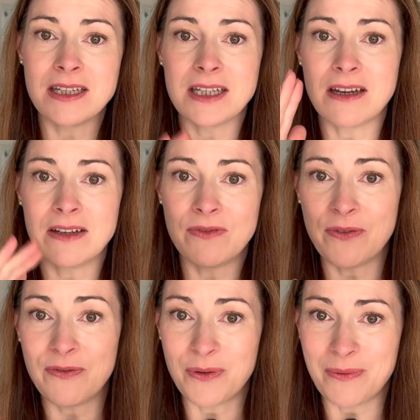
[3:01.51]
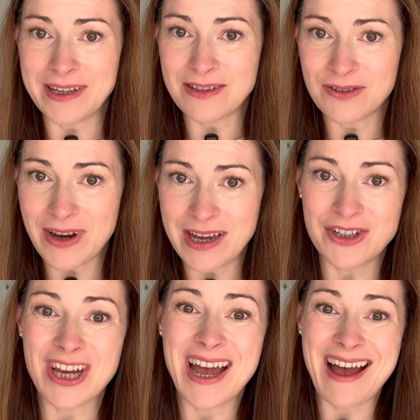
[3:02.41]
designed for full waist stretch,
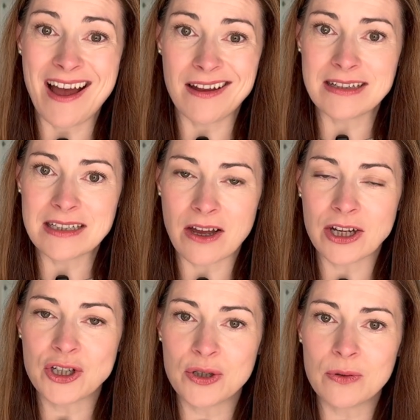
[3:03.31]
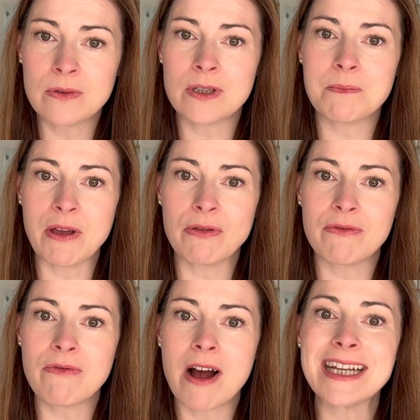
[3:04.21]
and I shortened both the
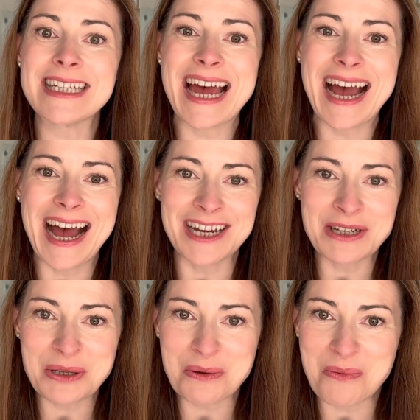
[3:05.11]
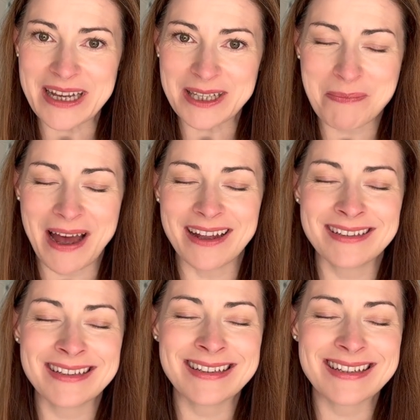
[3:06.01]
rise and the waistband
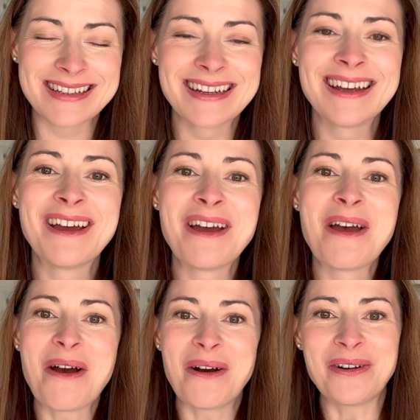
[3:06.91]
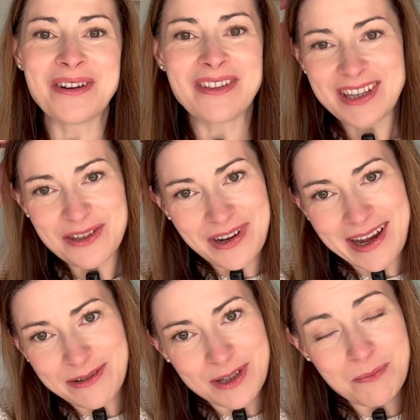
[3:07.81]
on these
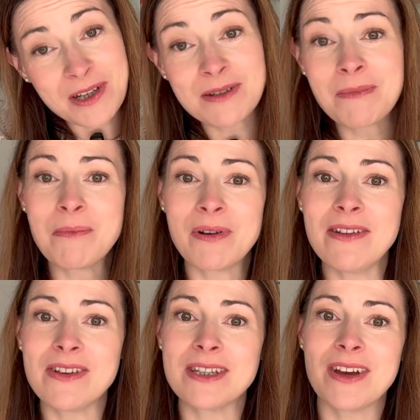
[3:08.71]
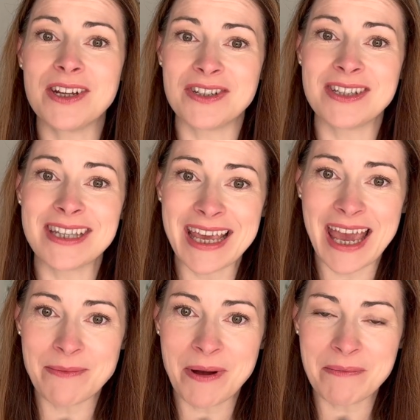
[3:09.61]
trousers because in my previous versions it
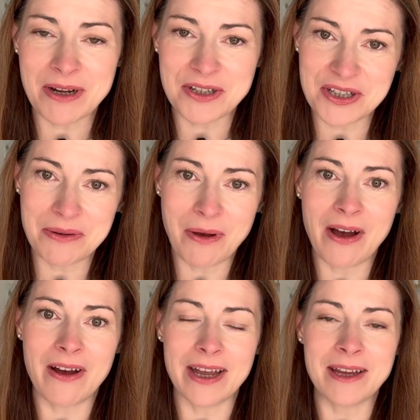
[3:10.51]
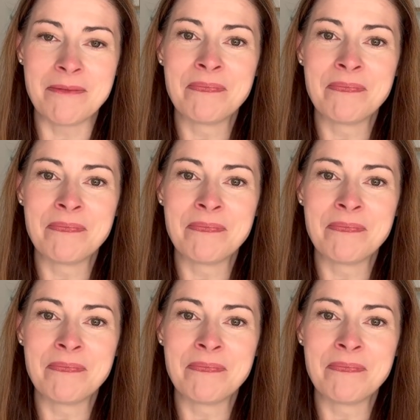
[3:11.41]
came up much too high.